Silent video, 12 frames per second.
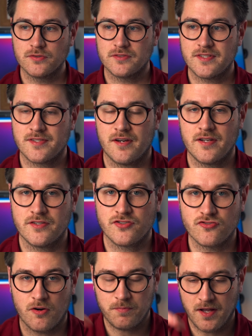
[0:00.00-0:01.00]
decided to
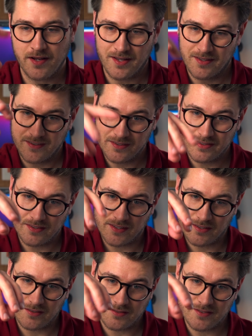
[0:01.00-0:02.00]
drop like
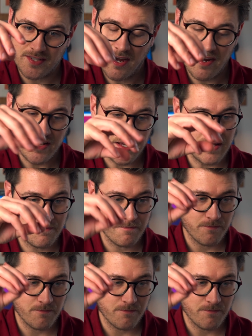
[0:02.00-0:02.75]
little tiny